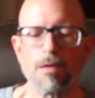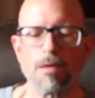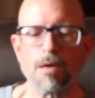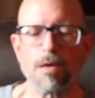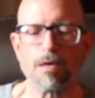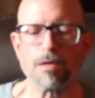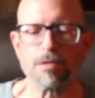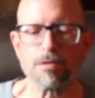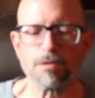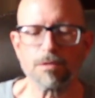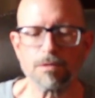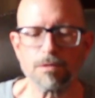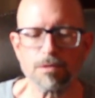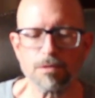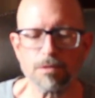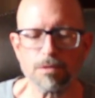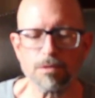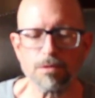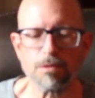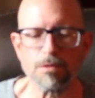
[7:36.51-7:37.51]

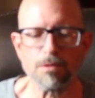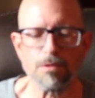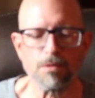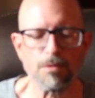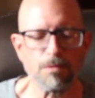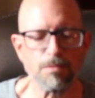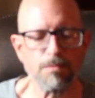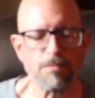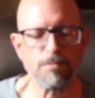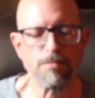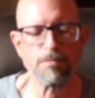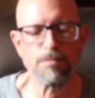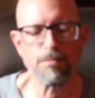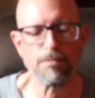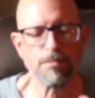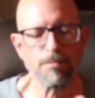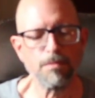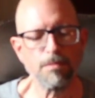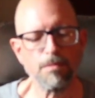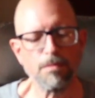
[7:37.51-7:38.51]
That's your...
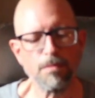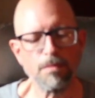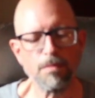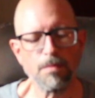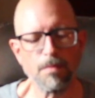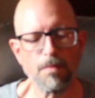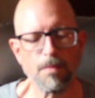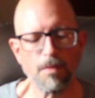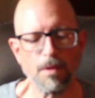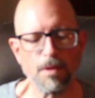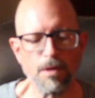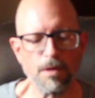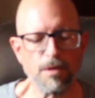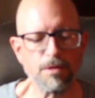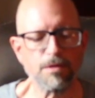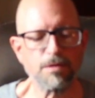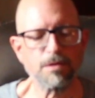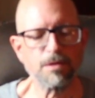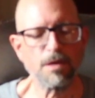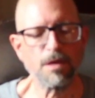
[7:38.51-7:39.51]

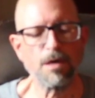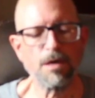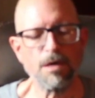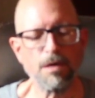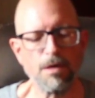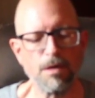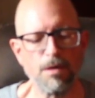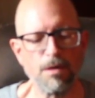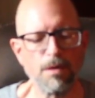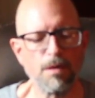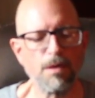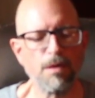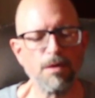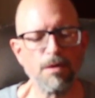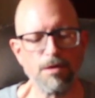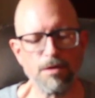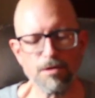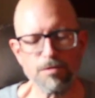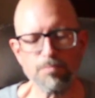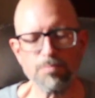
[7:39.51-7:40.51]
It's
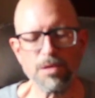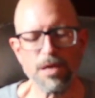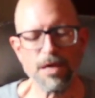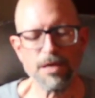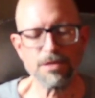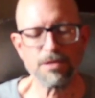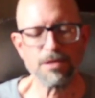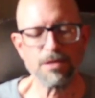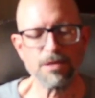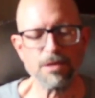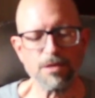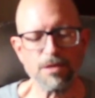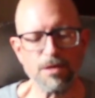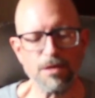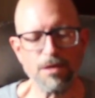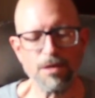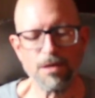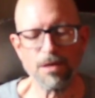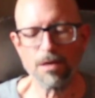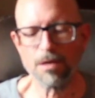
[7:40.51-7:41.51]
plasticky.
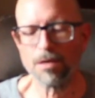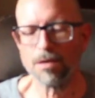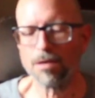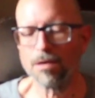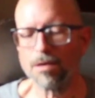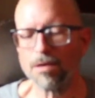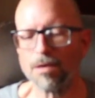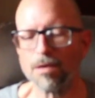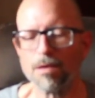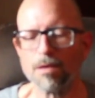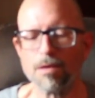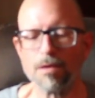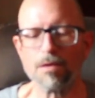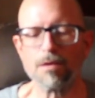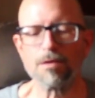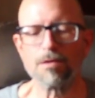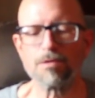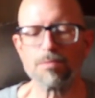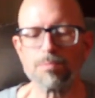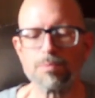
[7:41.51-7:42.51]

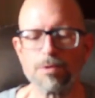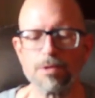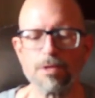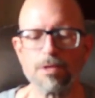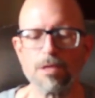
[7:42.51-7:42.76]
It's pretty